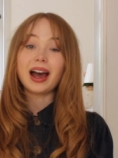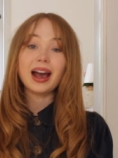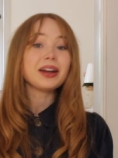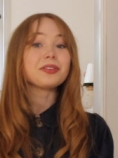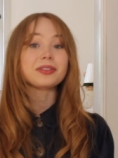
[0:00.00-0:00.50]

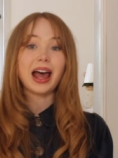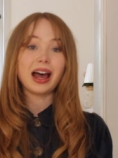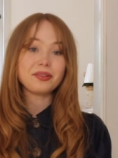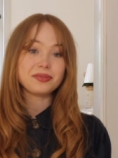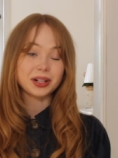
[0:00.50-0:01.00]
I don't
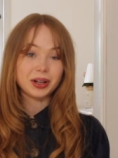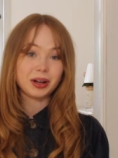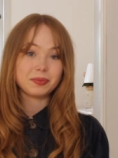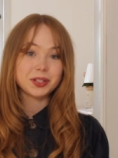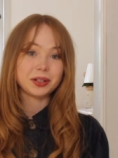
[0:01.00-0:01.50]
have that
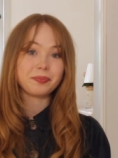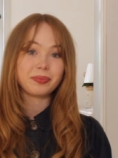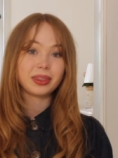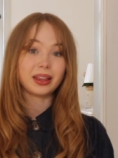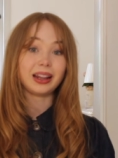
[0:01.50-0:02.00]

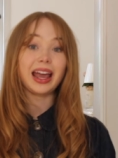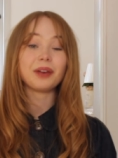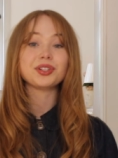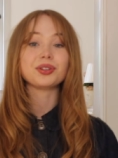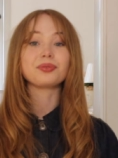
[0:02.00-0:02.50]
option. The
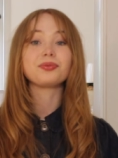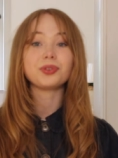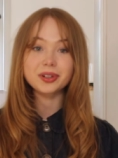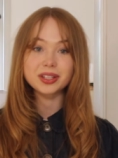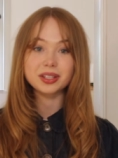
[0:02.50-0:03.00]
language
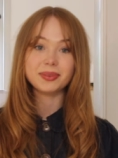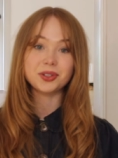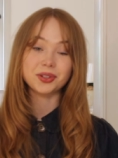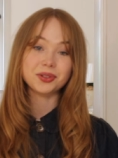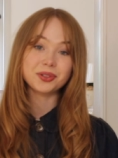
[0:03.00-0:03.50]
forces me
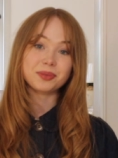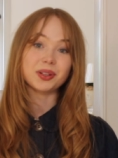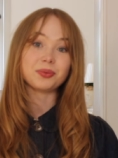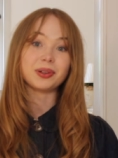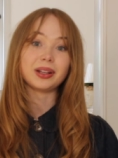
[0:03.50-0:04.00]
to choose
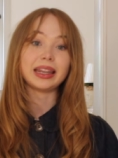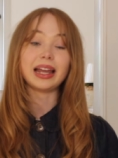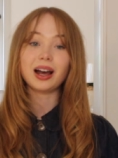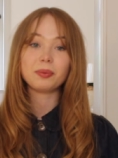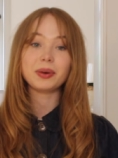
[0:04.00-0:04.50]
between
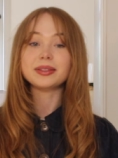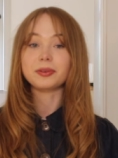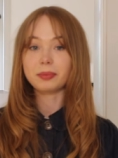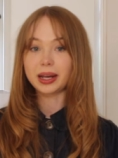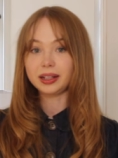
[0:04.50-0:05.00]
Nachbar, so
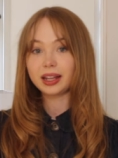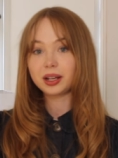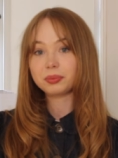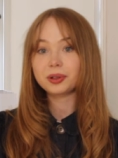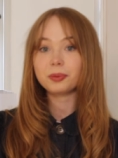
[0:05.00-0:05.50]
male
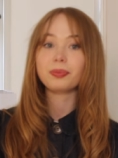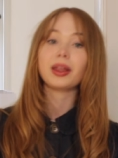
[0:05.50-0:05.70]
neighbor,